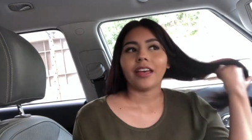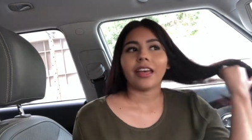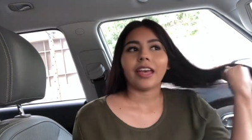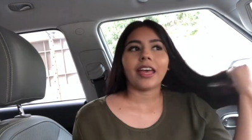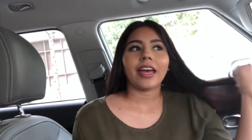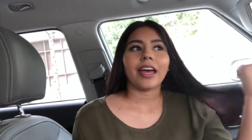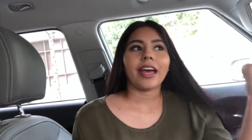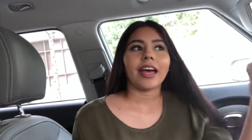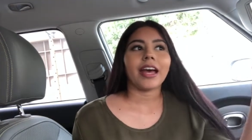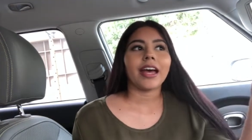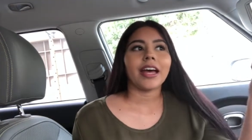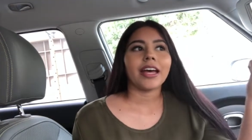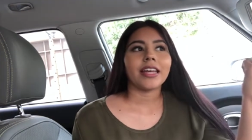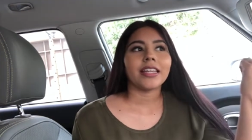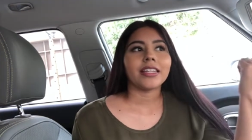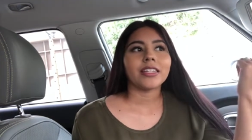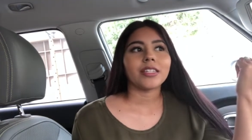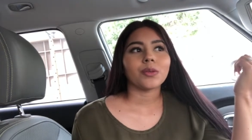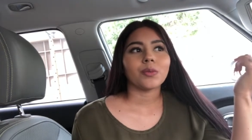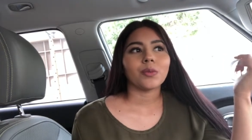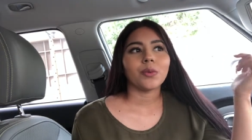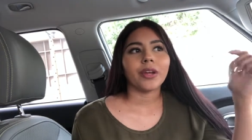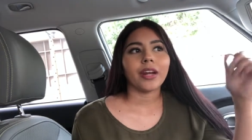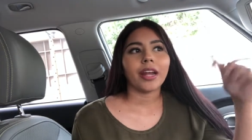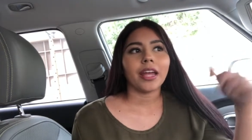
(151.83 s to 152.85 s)
And
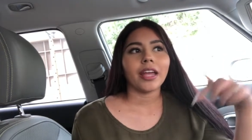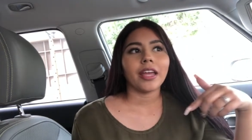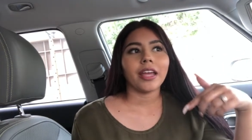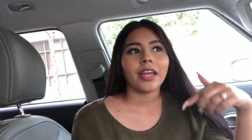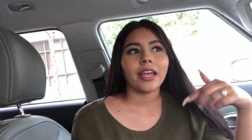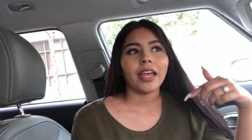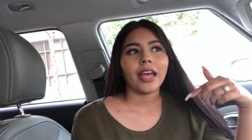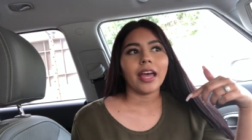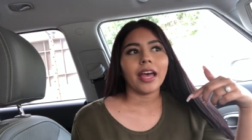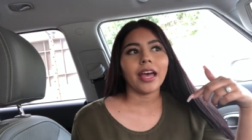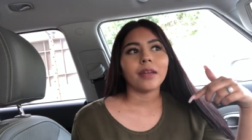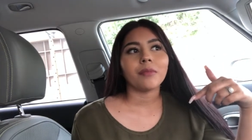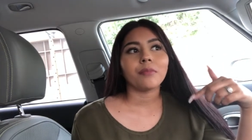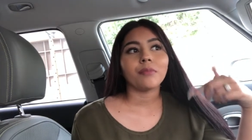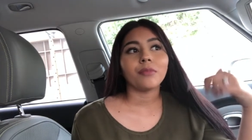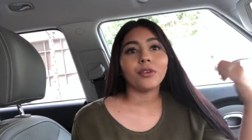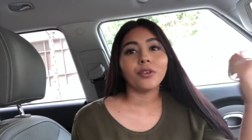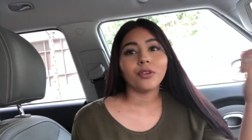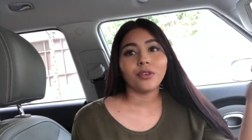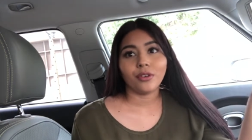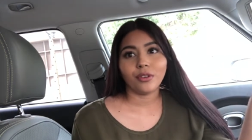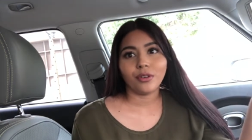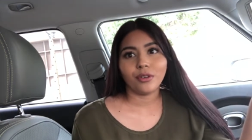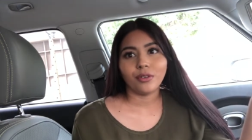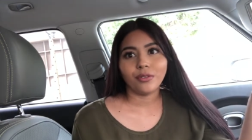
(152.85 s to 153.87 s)
when I had
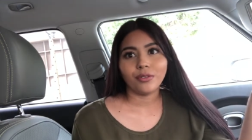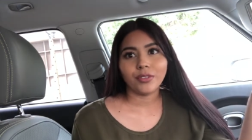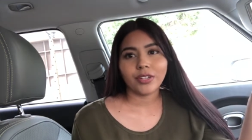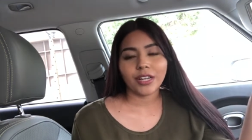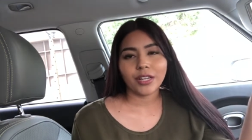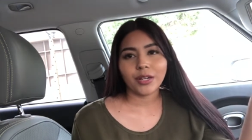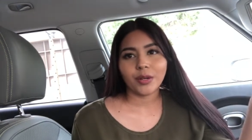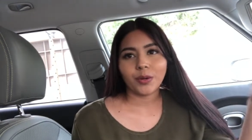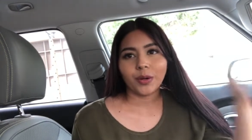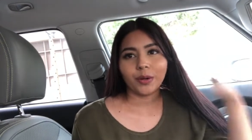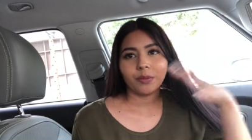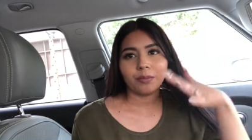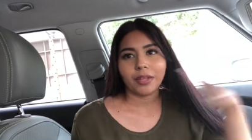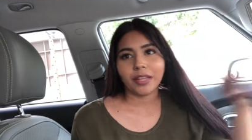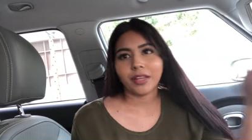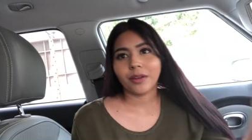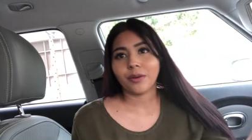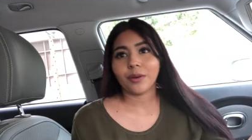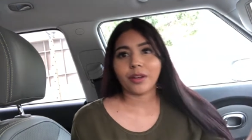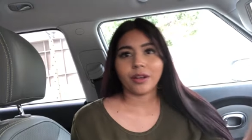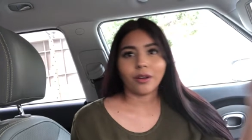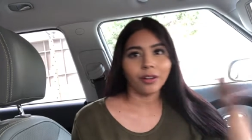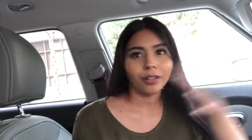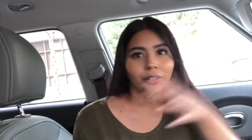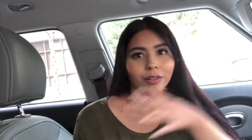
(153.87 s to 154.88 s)
moved, I know I'm like
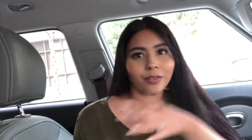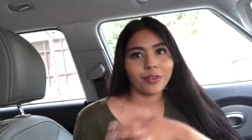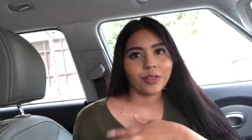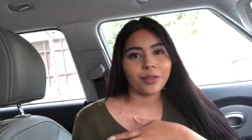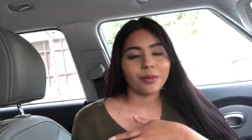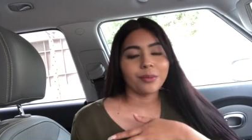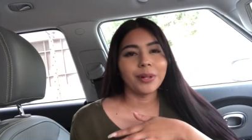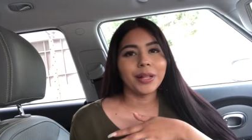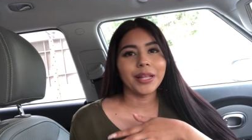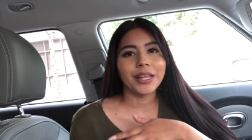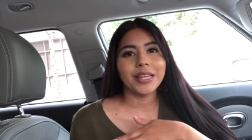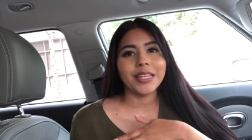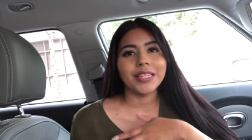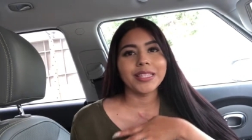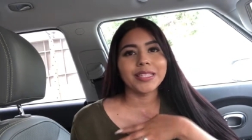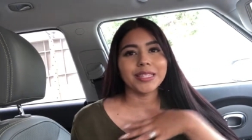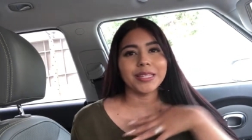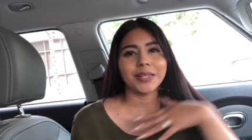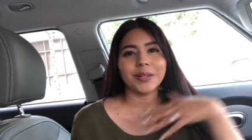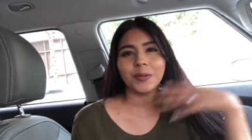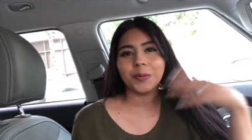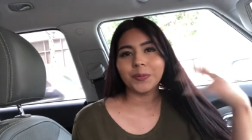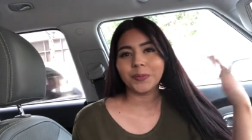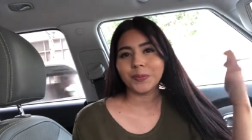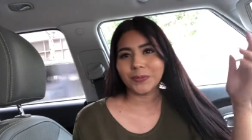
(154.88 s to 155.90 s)
going all over the place,
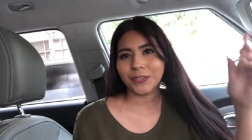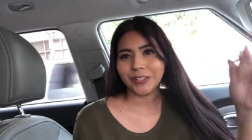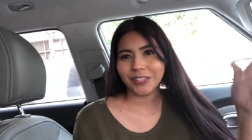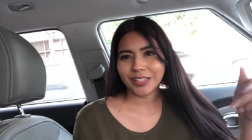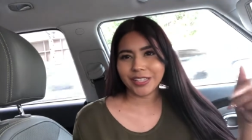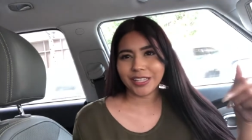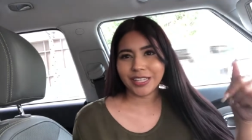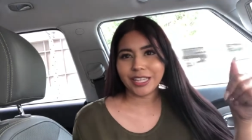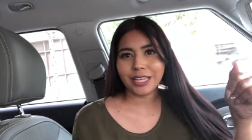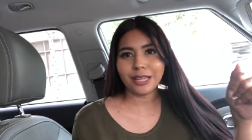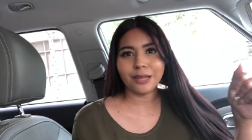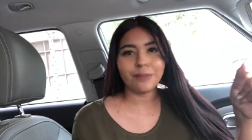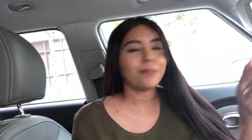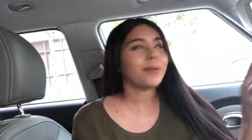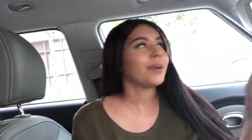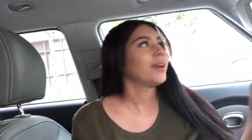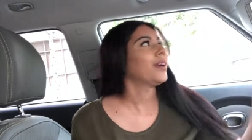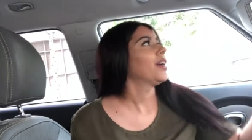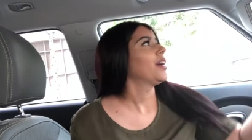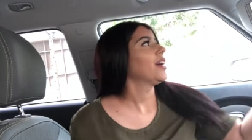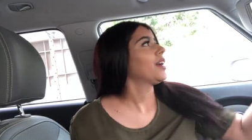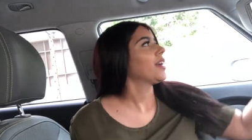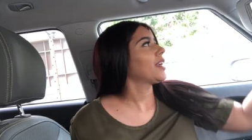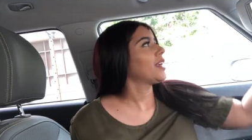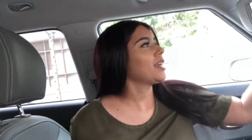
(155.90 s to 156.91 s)
so keep
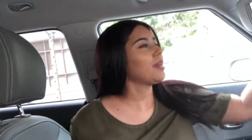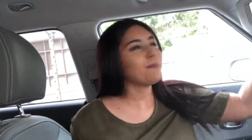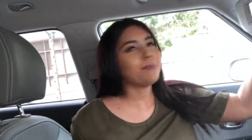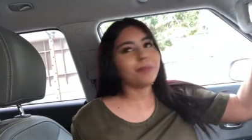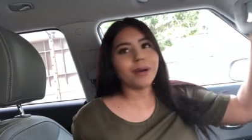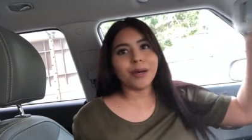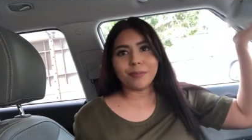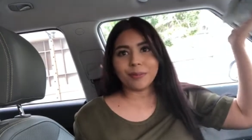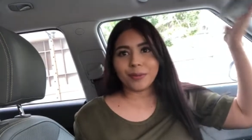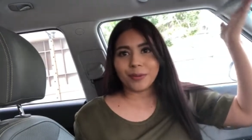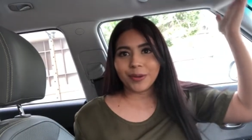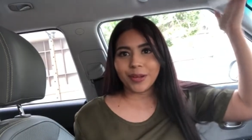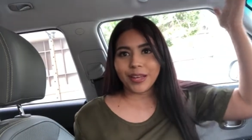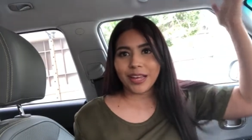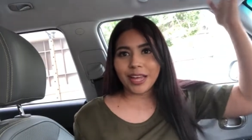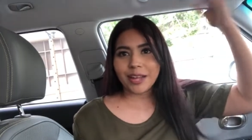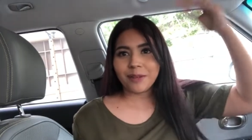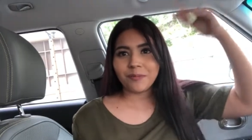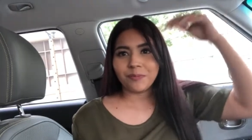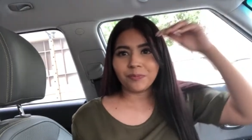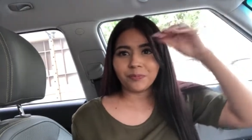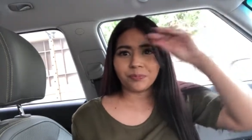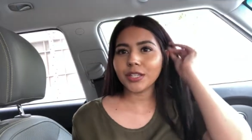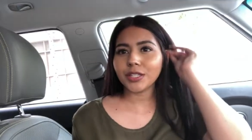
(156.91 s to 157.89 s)
up, okay?